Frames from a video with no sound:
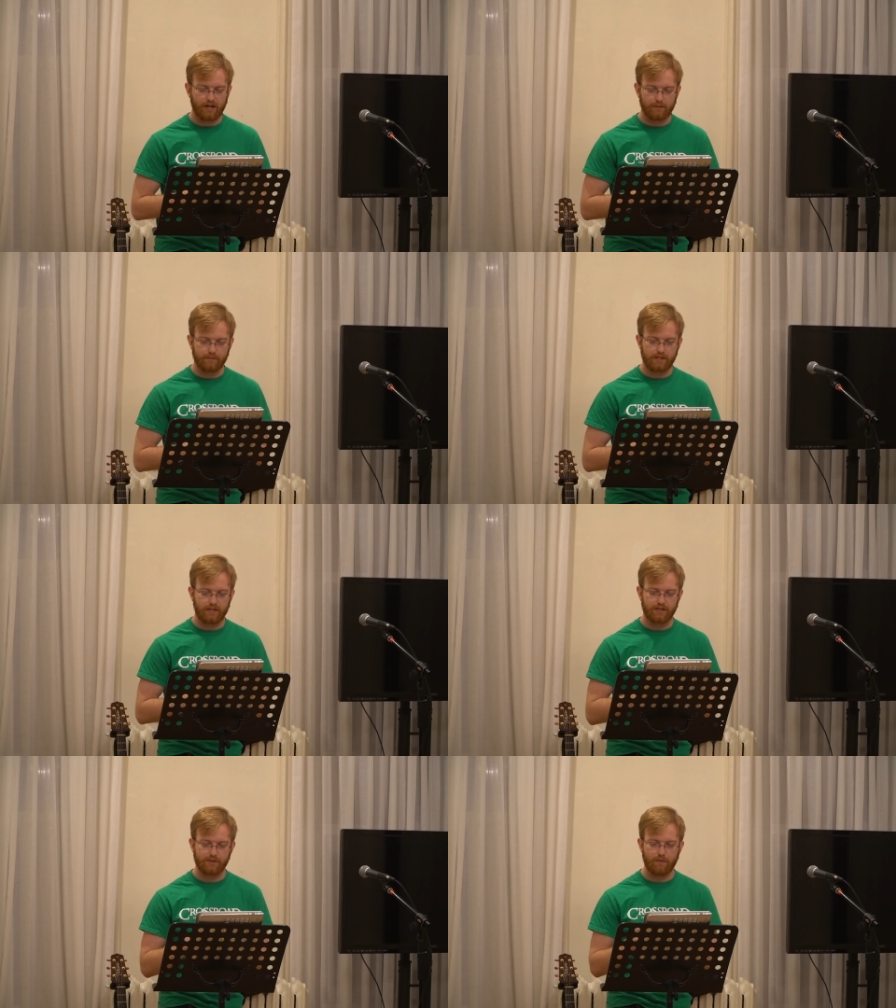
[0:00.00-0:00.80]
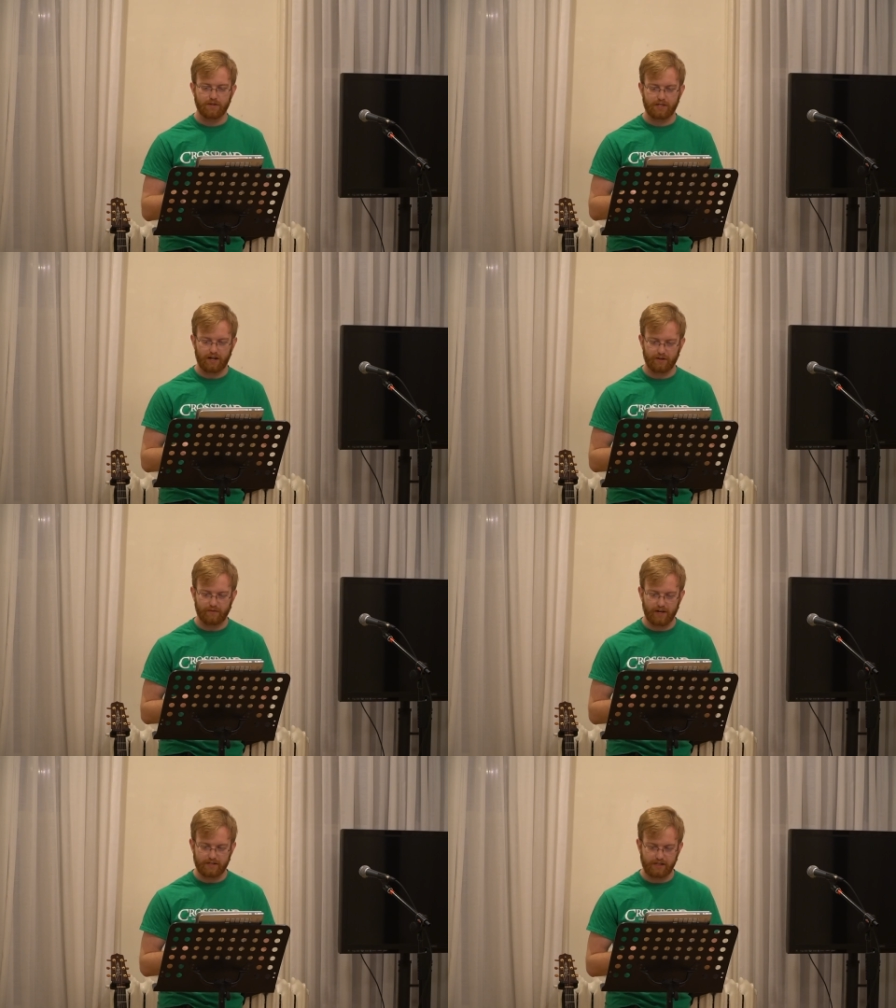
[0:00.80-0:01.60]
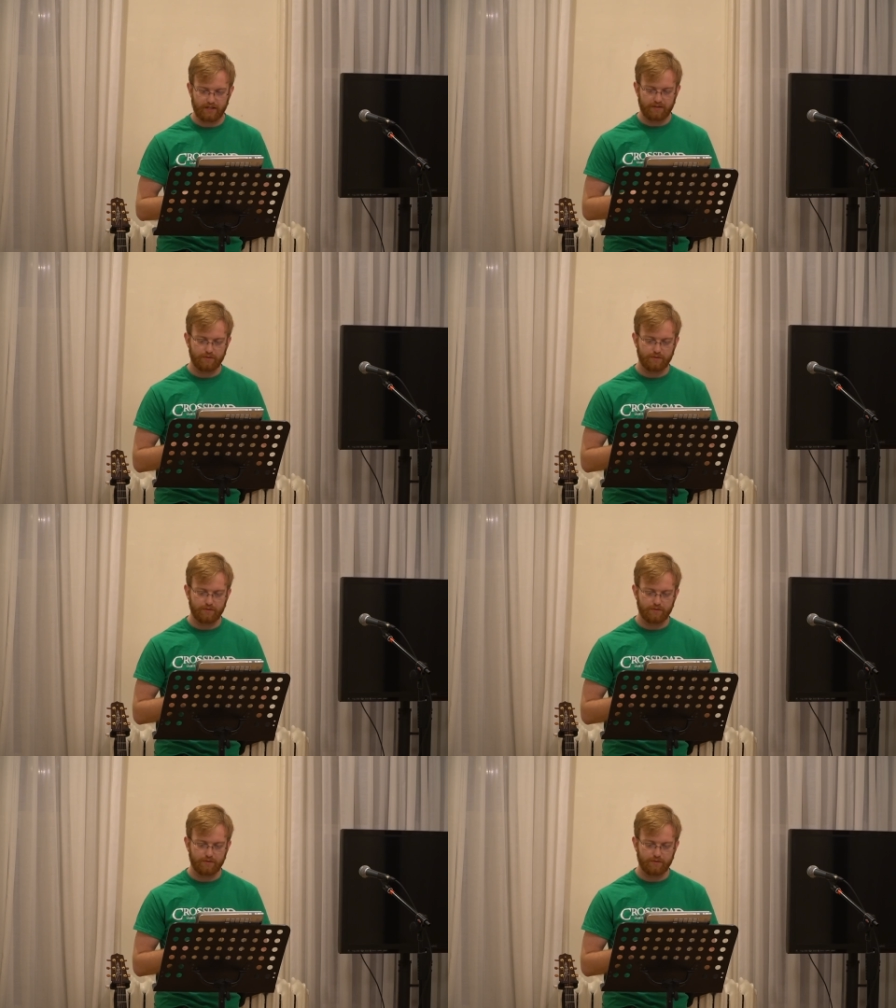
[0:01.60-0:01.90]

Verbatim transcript: comes in the small sacrifice,